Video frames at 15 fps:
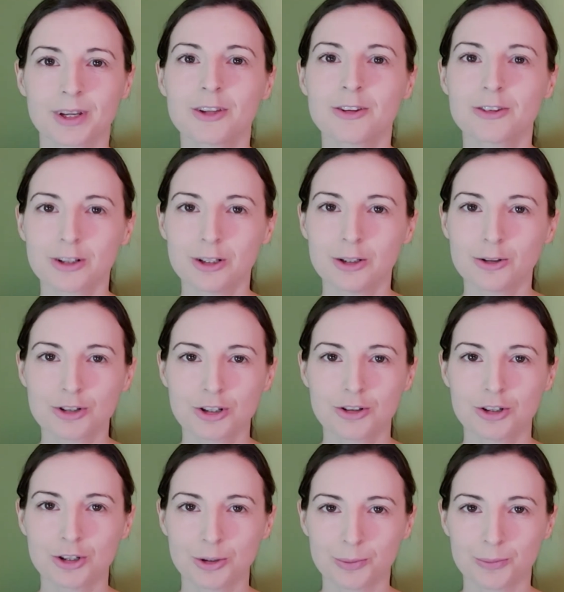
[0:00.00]
Solution
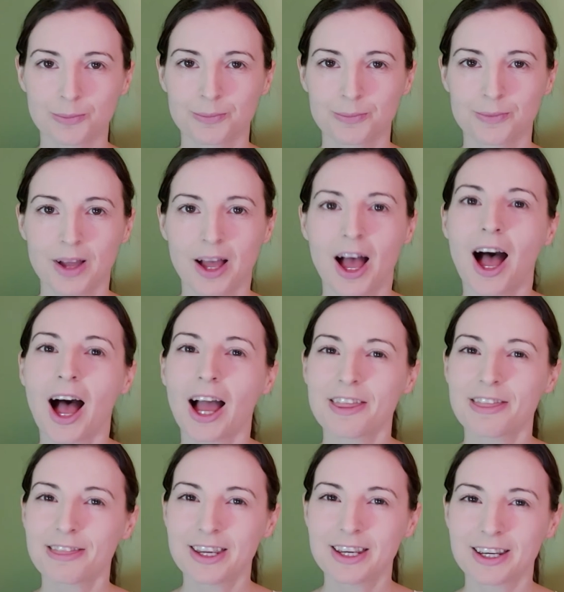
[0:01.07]
2. I
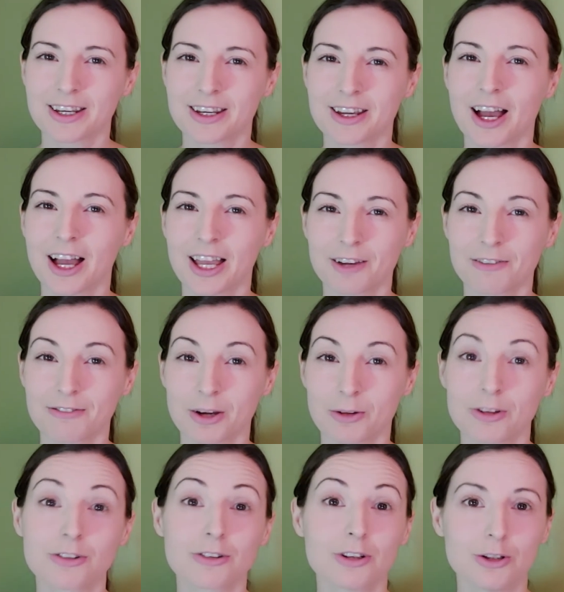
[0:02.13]
think I have found
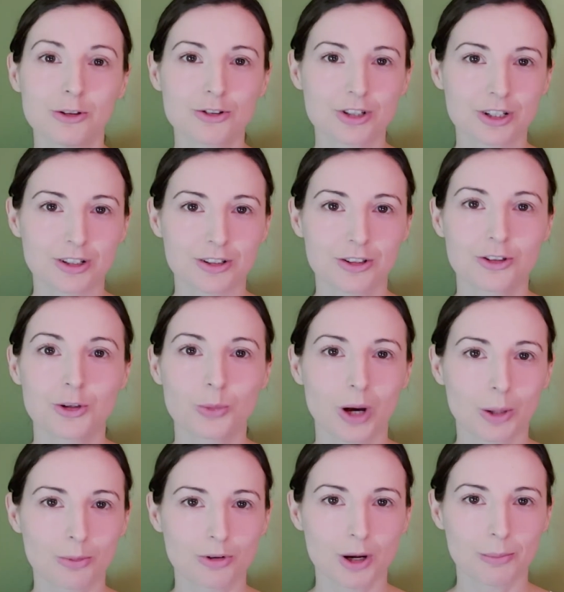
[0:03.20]
the solution to our
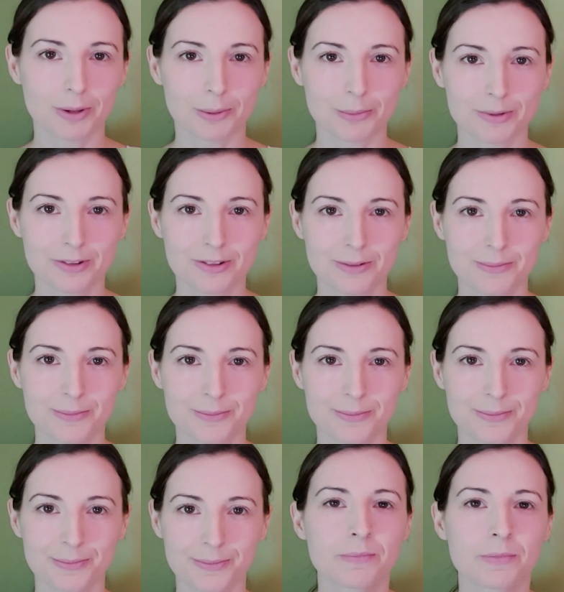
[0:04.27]
problems.
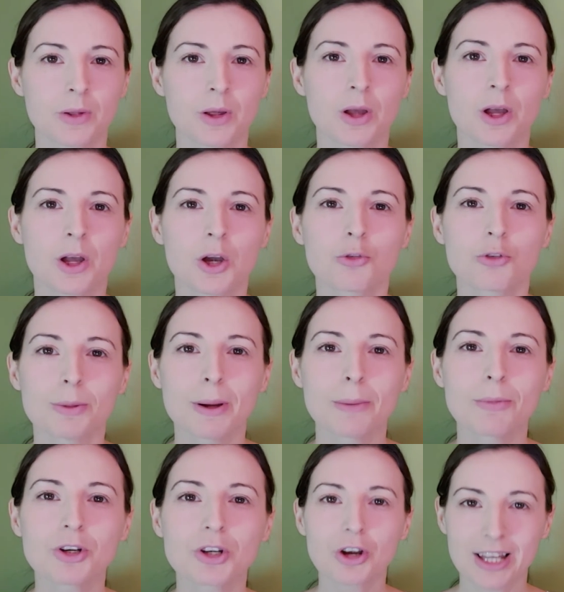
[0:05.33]

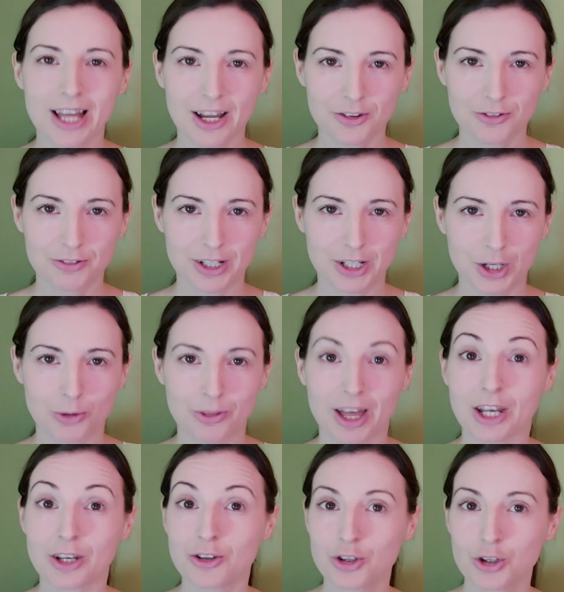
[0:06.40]
Remember last video
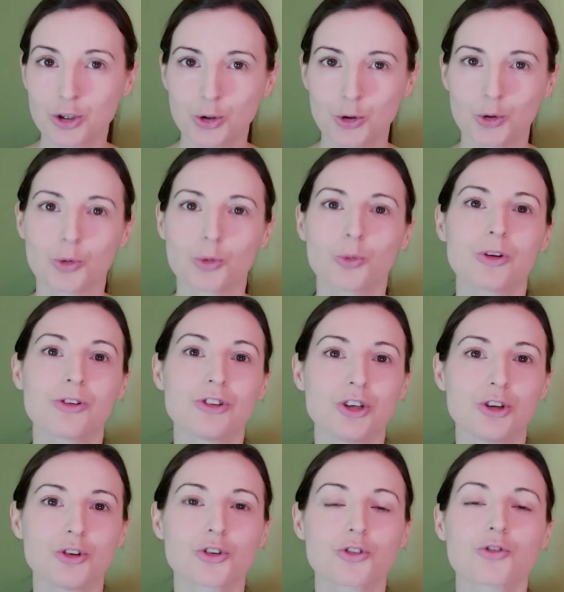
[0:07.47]
that to was
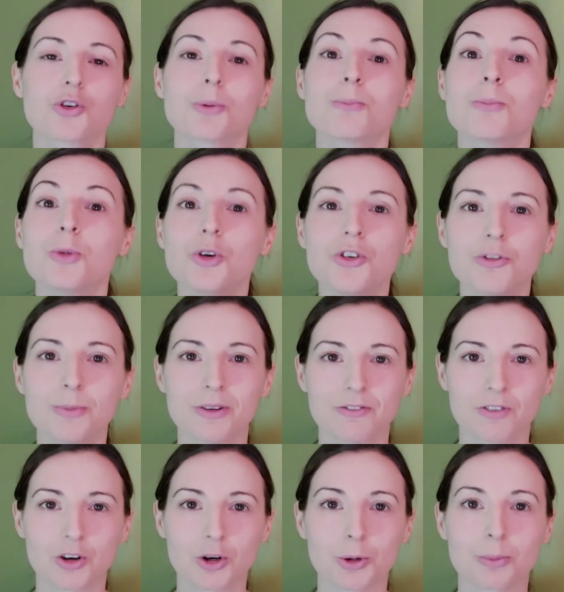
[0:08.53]
used for movement
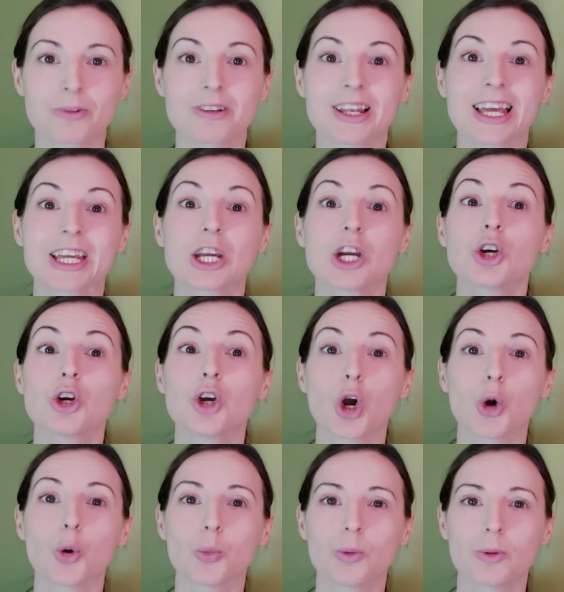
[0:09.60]
verbs like
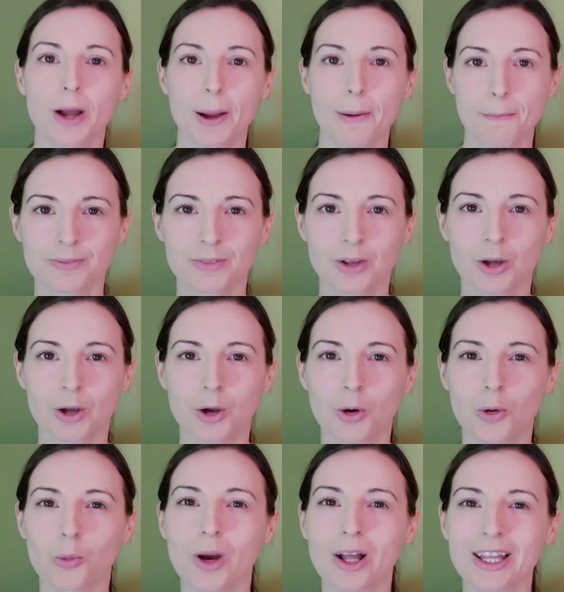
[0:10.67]
go.
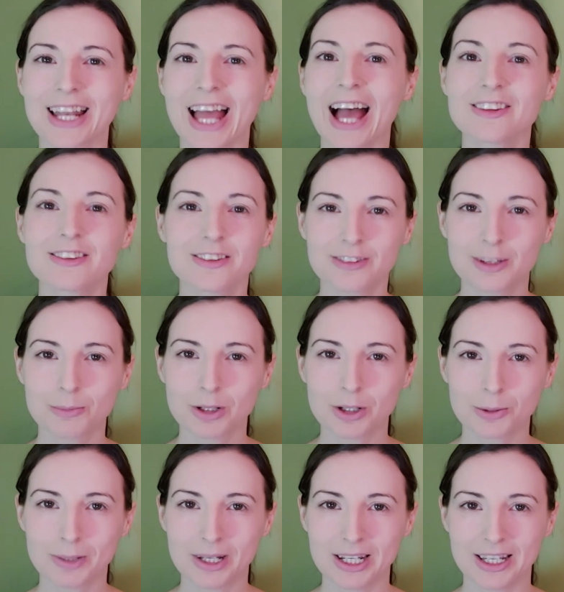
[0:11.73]
Well, it has a similar
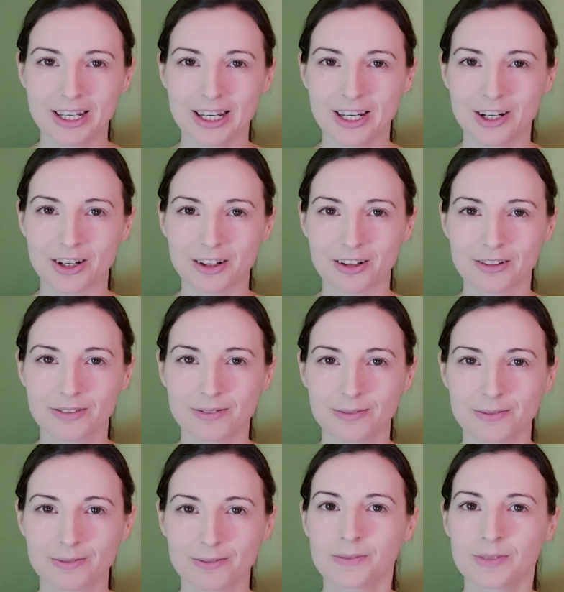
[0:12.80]
meaning here.
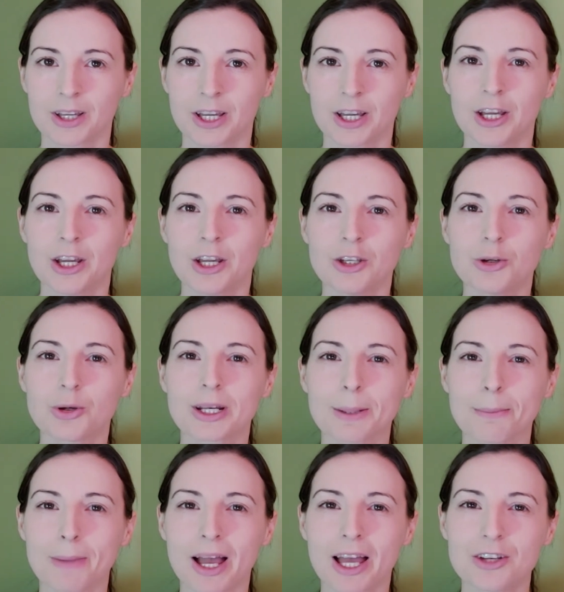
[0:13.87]
You can
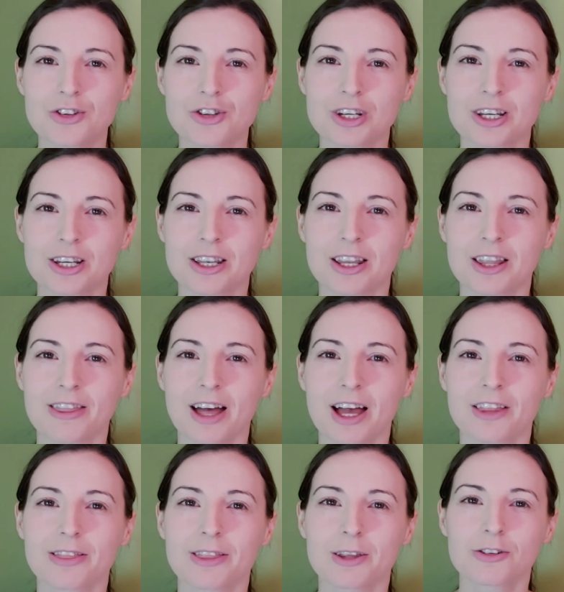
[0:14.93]
imagine
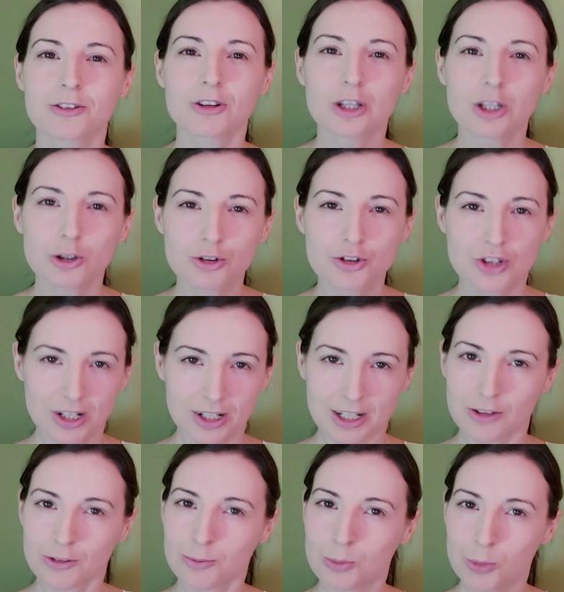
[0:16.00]
that the solution
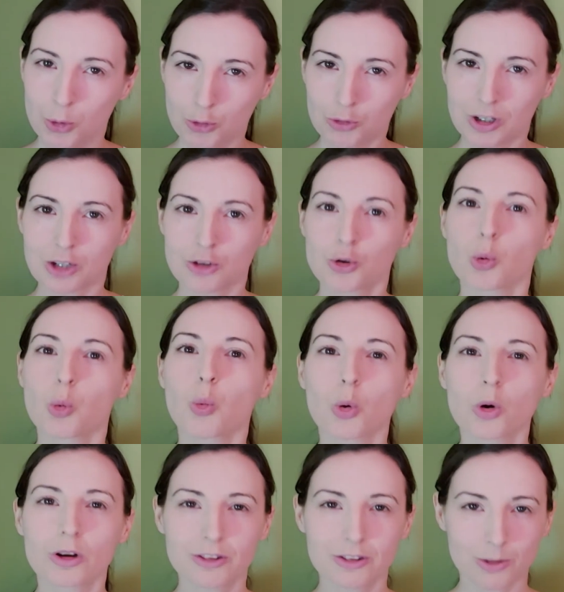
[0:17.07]
is moving
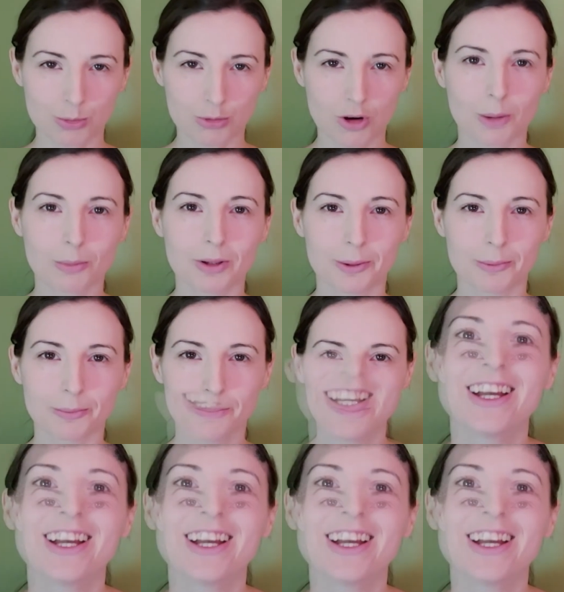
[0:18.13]
towards the problem.